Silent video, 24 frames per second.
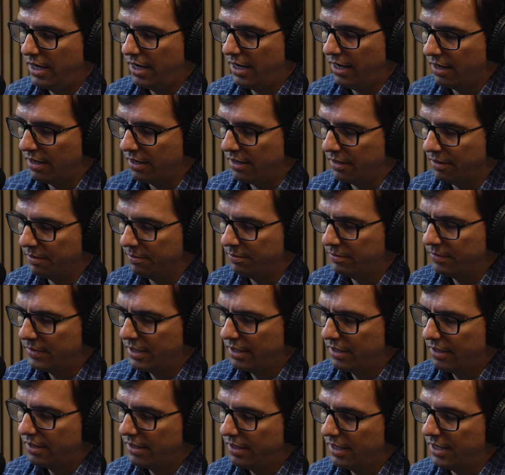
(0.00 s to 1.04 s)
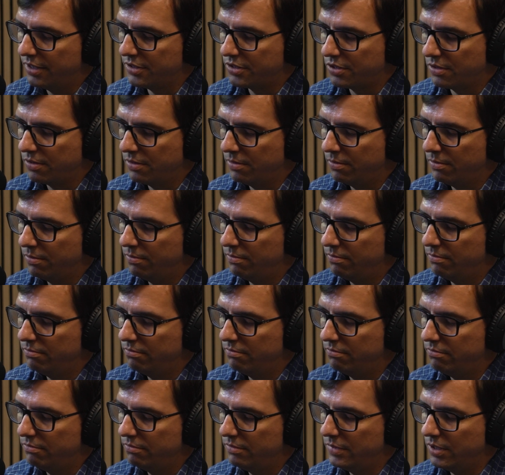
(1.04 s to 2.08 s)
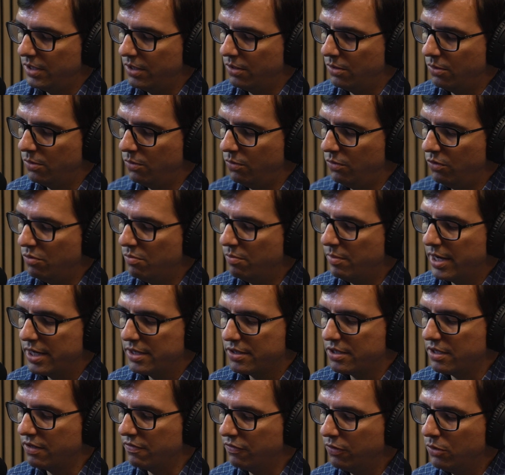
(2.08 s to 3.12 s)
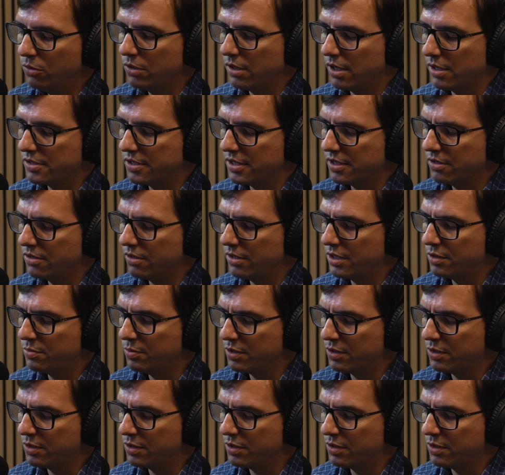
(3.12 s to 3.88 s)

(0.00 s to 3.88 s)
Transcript: And so, you might see a fluid loss increase,